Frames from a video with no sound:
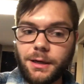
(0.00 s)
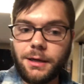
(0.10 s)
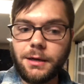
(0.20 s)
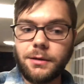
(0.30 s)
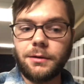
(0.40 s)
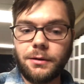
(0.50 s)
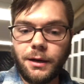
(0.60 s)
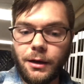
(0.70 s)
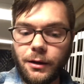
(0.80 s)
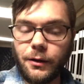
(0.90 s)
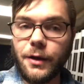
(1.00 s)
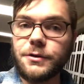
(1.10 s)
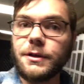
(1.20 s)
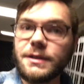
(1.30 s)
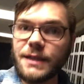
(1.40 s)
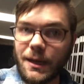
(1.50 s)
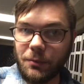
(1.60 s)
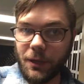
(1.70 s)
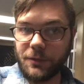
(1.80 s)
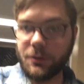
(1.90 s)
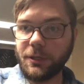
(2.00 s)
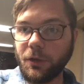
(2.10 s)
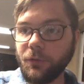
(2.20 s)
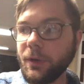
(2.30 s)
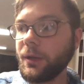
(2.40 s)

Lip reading: and allows you to stabilize yourself